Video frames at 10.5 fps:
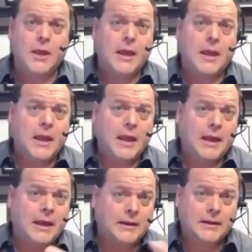Yeah.
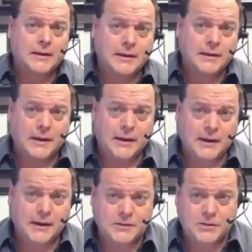And
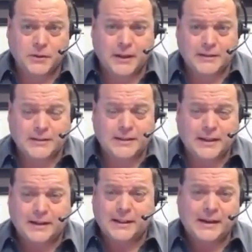and so that
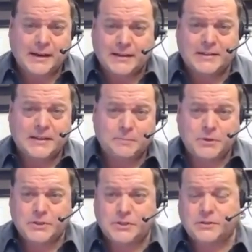that that next step
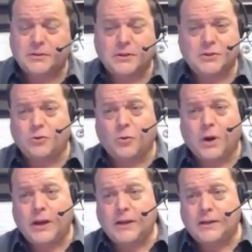is is
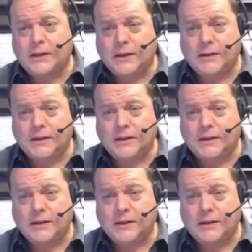great and